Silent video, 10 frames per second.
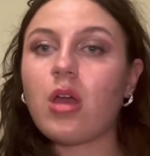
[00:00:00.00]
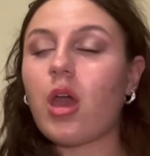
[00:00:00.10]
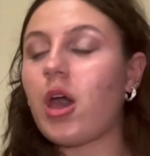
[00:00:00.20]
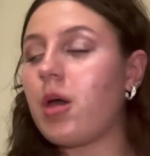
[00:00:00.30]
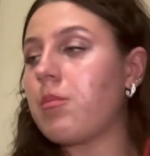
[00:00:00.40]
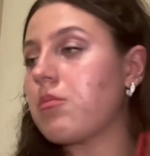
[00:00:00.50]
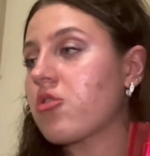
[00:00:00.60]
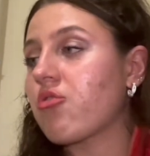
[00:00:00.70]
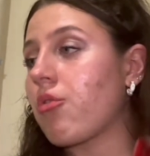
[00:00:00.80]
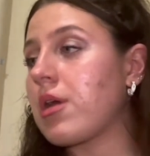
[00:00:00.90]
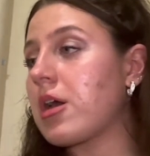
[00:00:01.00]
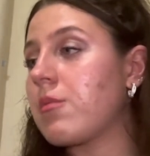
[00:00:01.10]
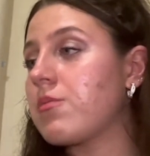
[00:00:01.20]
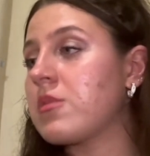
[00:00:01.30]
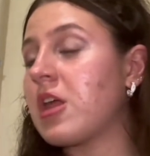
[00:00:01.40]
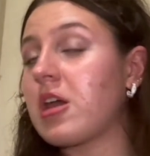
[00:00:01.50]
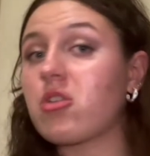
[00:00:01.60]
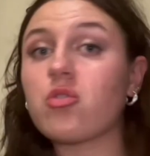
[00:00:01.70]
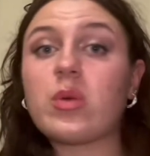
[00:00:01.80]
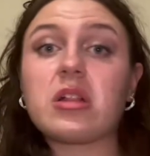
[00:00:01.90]
um, growing up that I
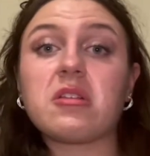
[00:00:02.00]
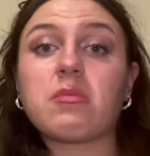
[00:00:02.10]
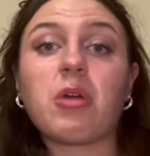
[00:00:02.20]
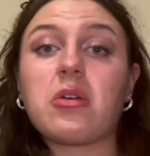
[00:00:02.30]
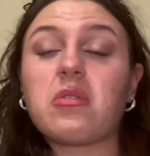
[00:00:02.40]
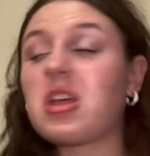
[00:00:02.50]
could quickly spray on.